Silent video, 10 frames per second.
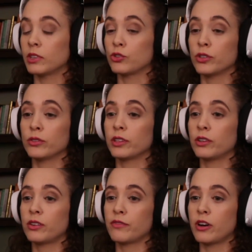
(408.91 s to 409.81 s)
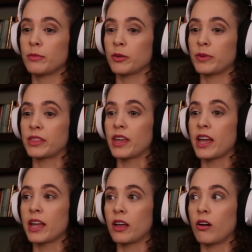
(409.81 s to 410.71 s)
That's true. They don't have armor, but
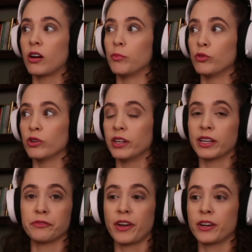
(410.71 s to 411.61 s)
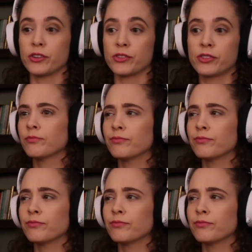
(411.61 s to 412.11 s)
they are brilliant fighters.